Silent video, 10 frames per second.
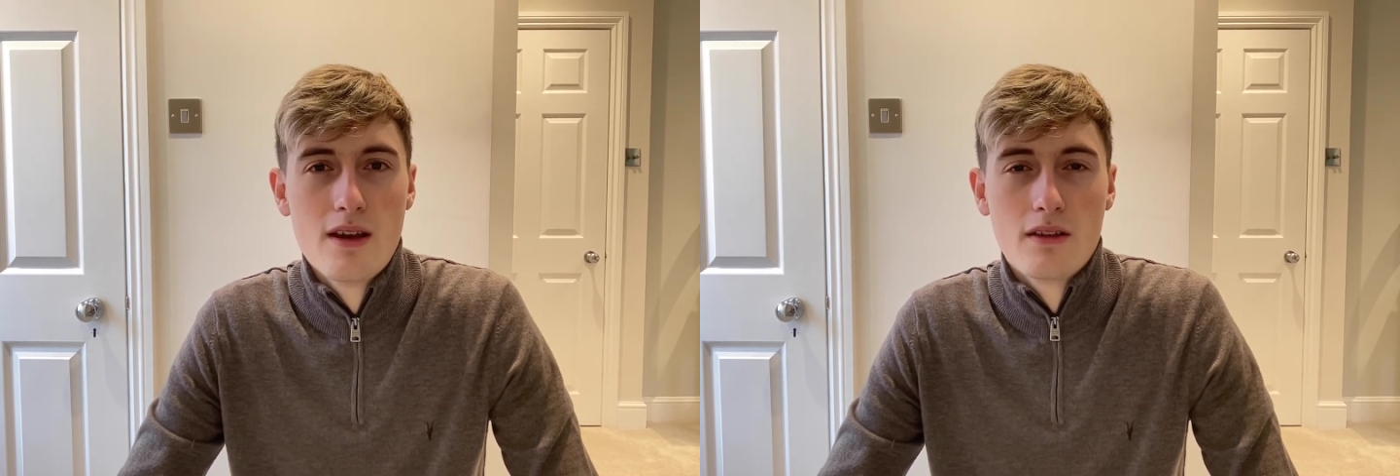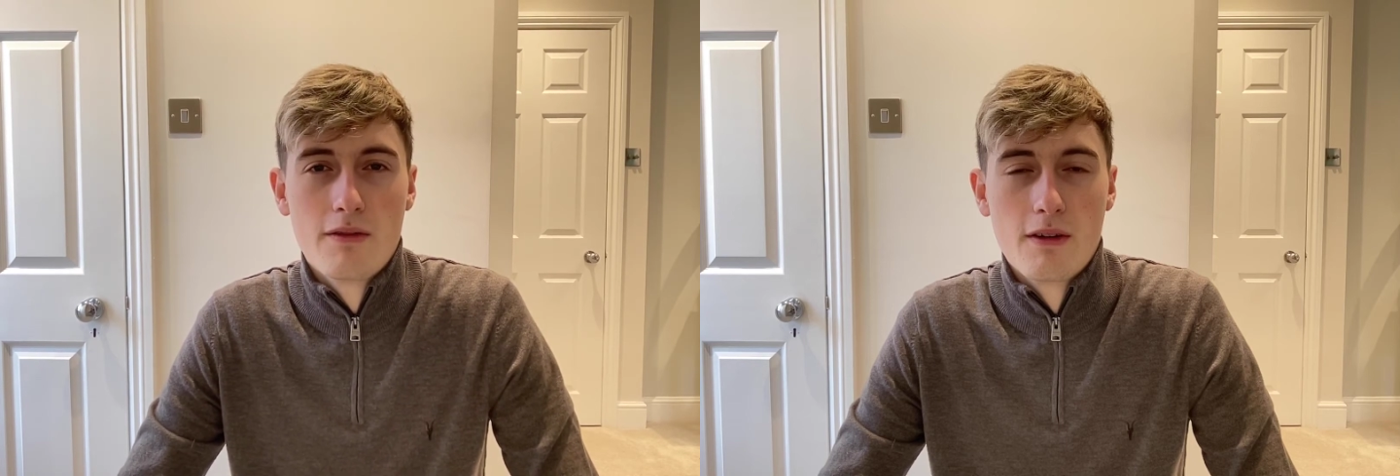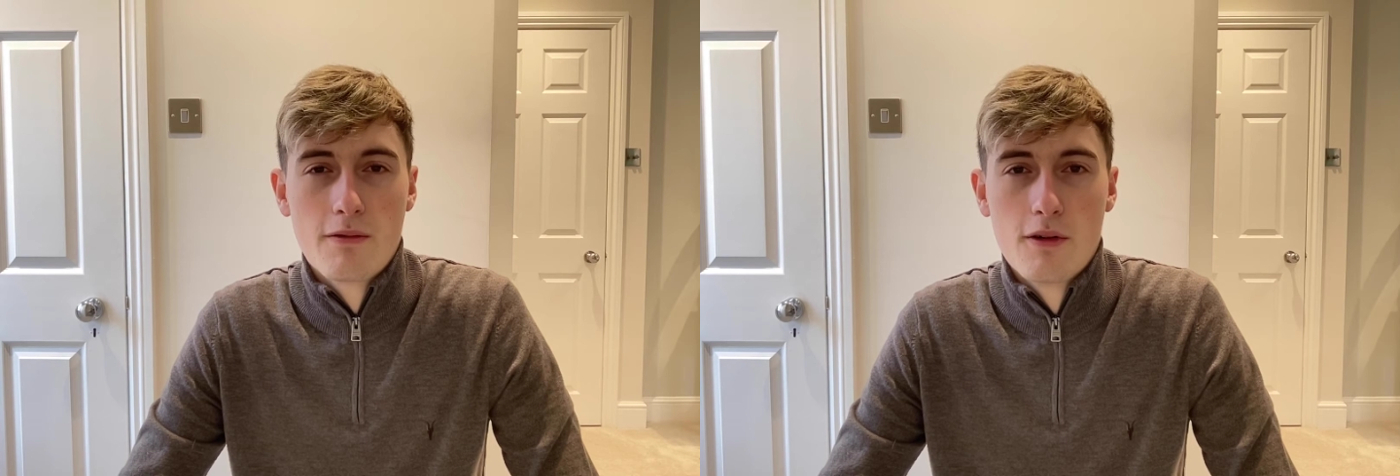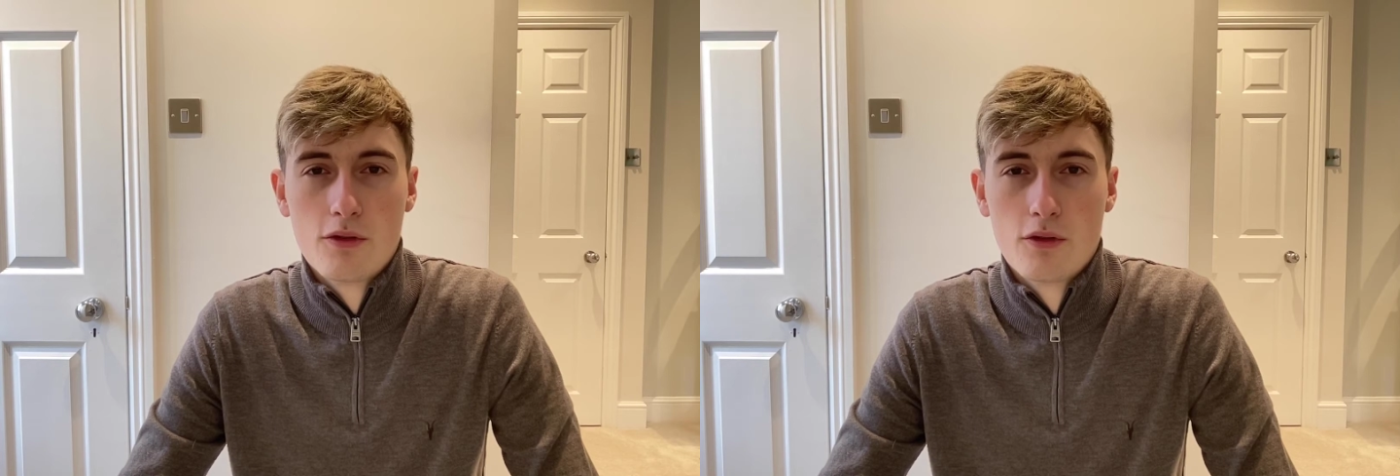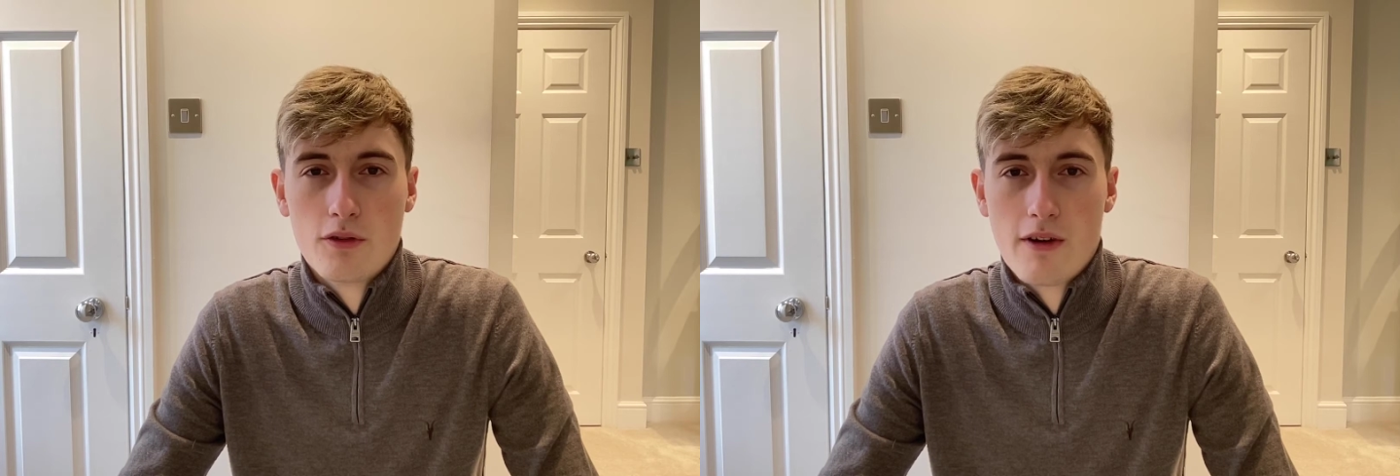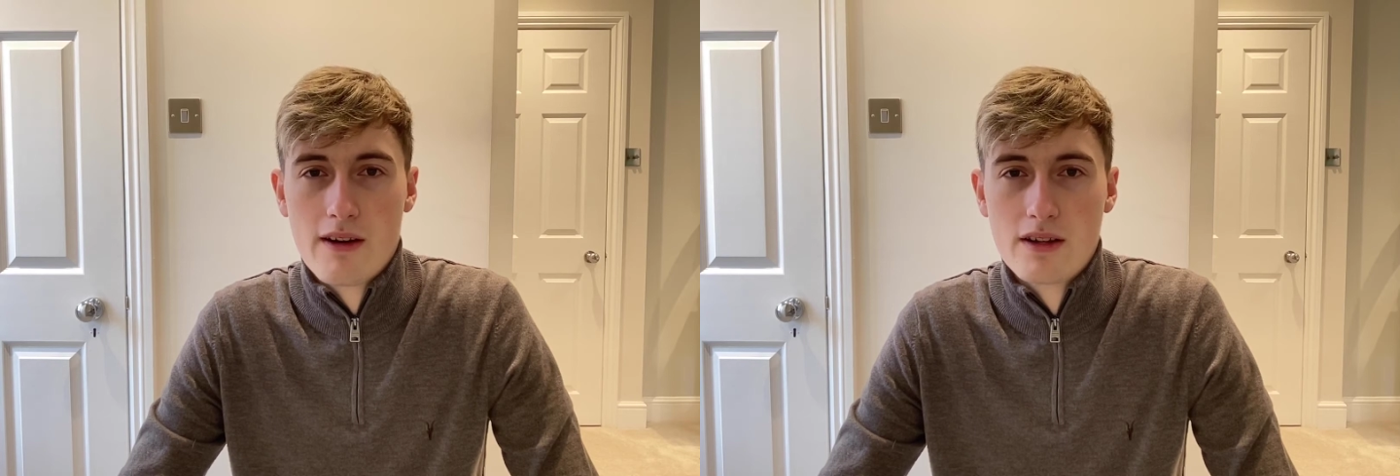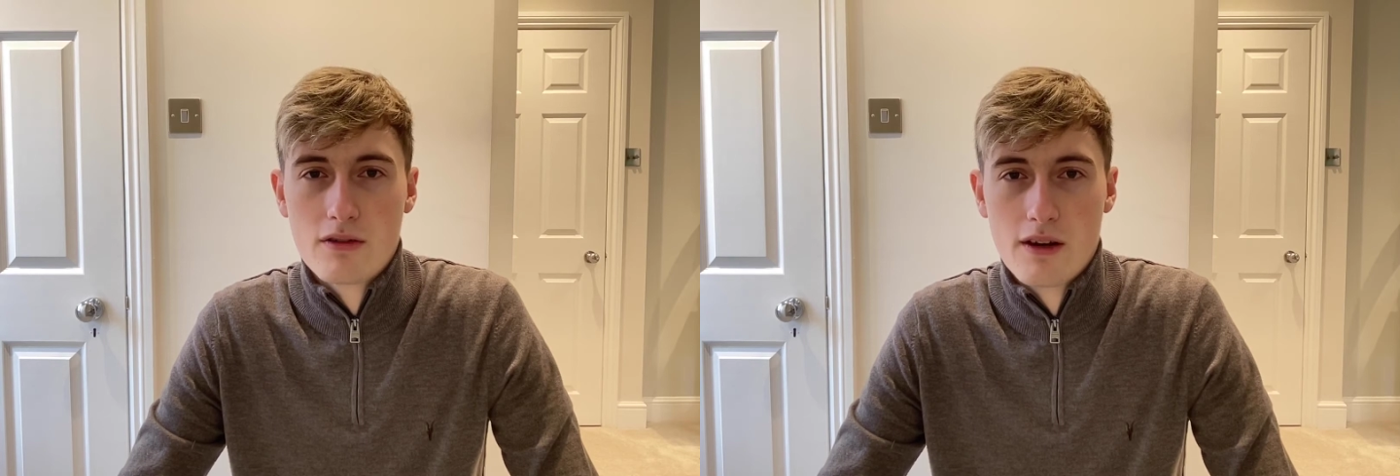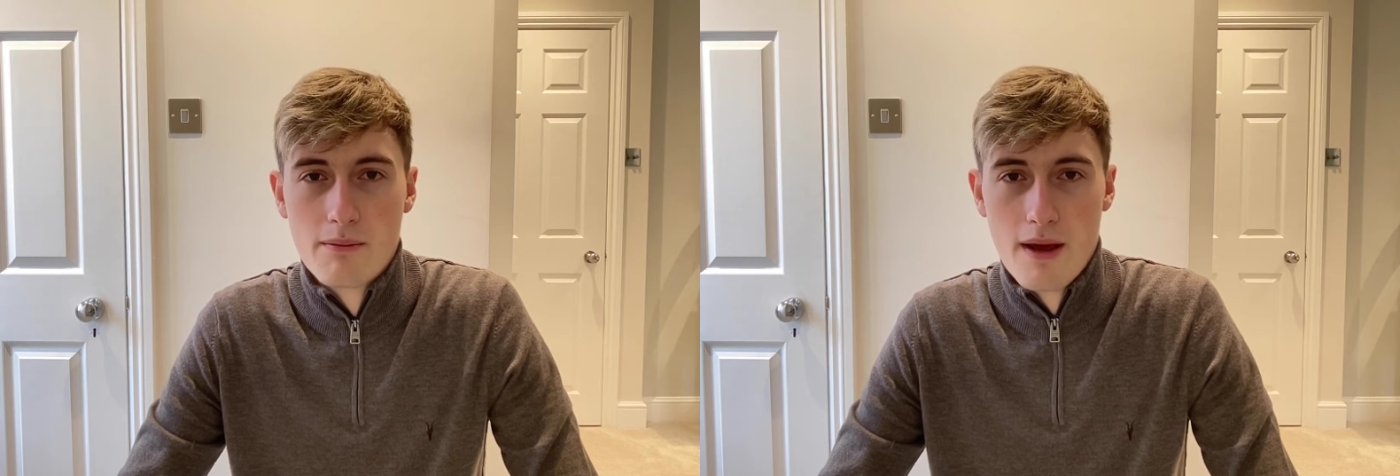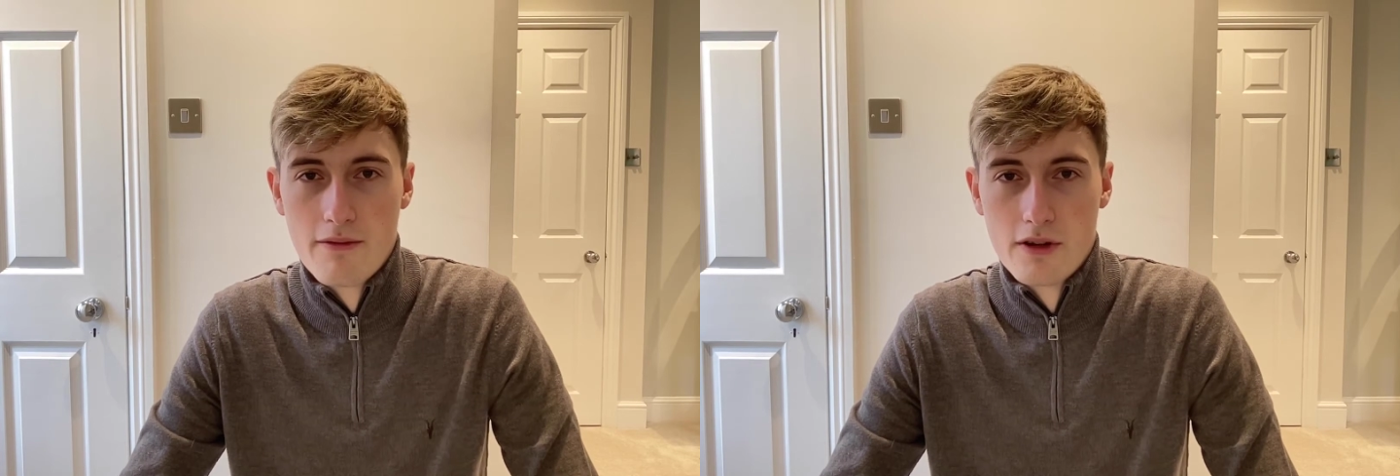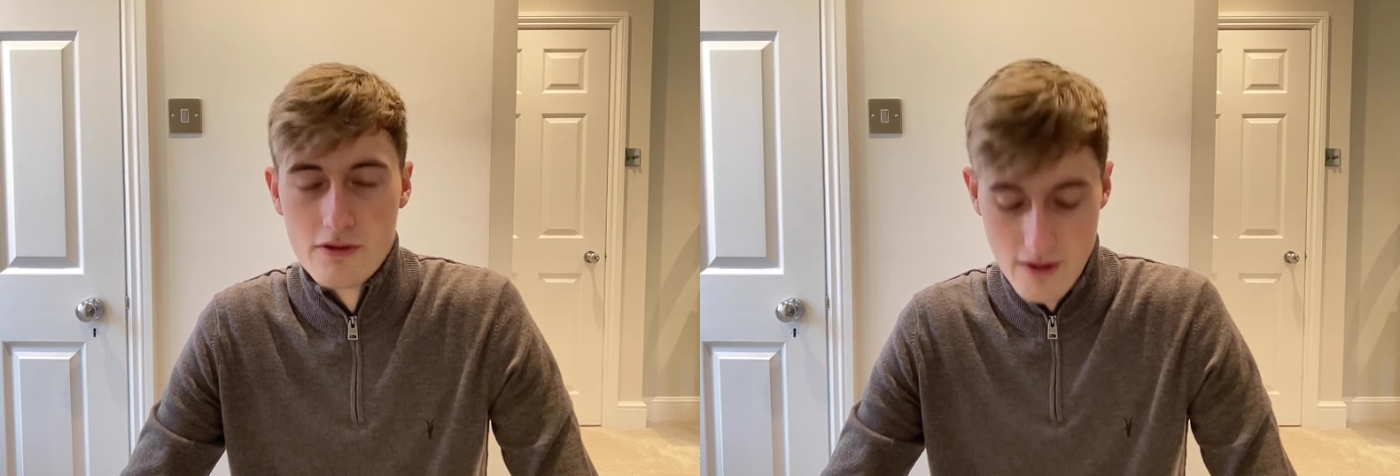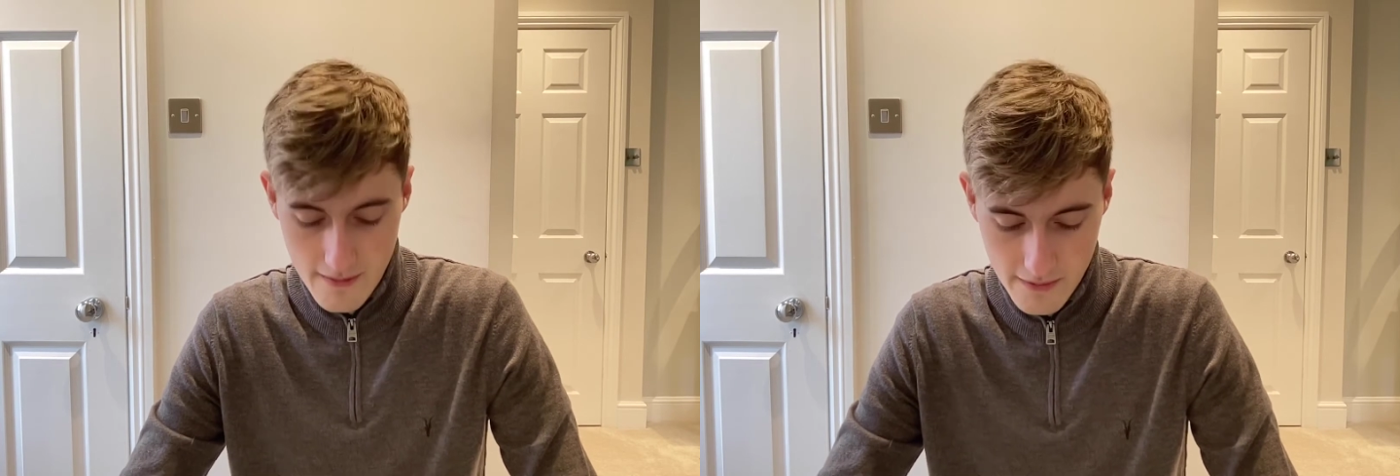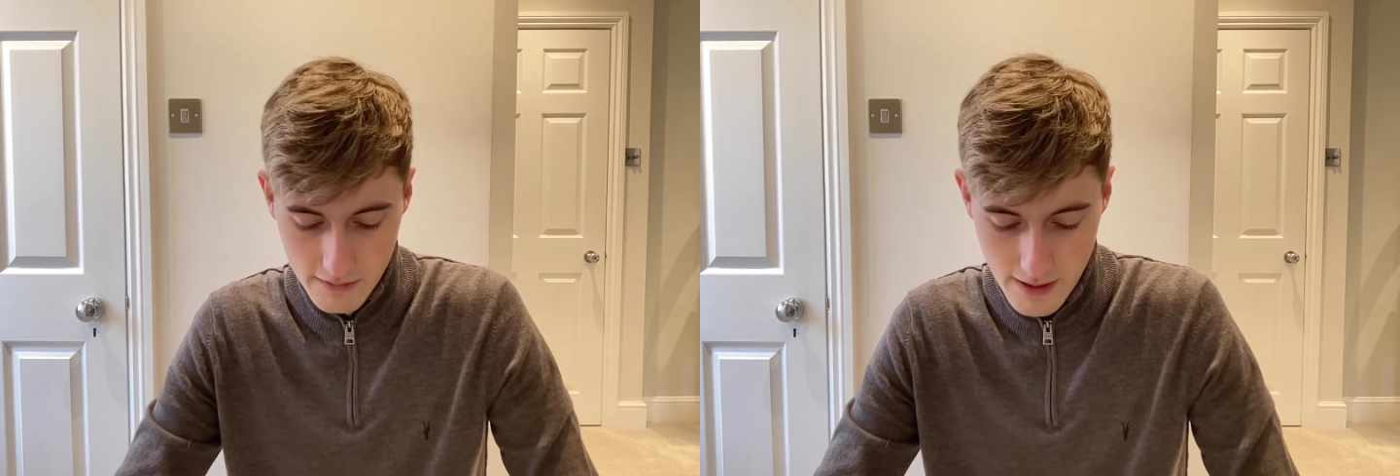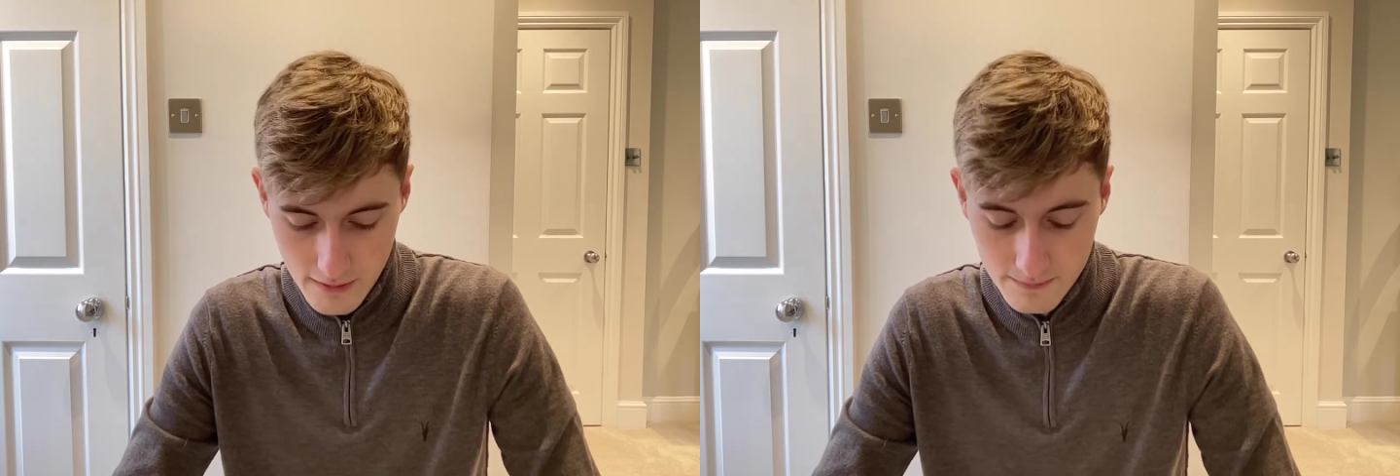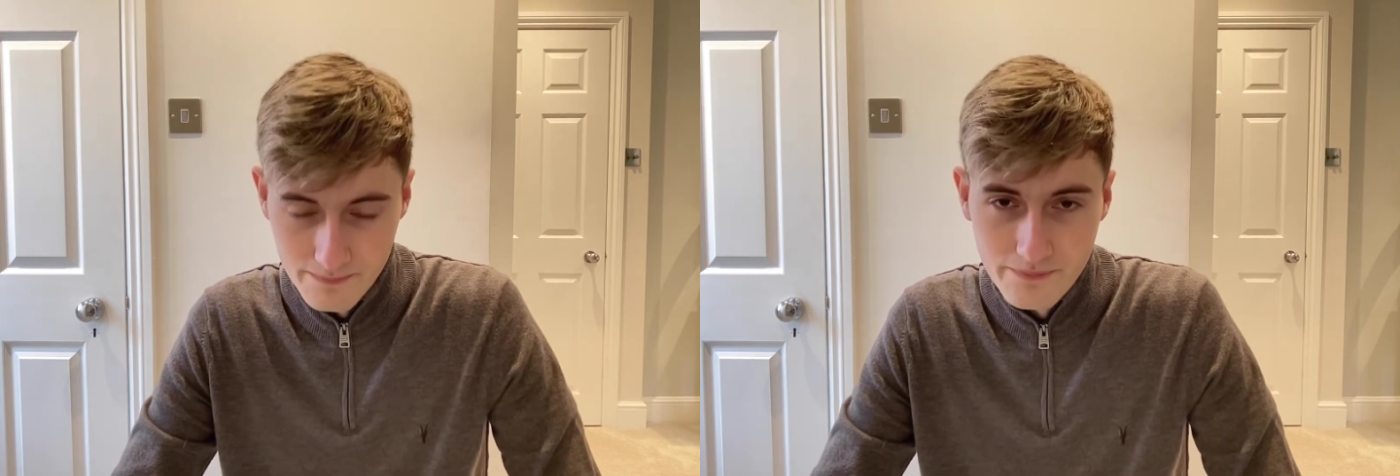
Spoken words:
So I think Phil Dawes is a very solid bet for the Triumph as well.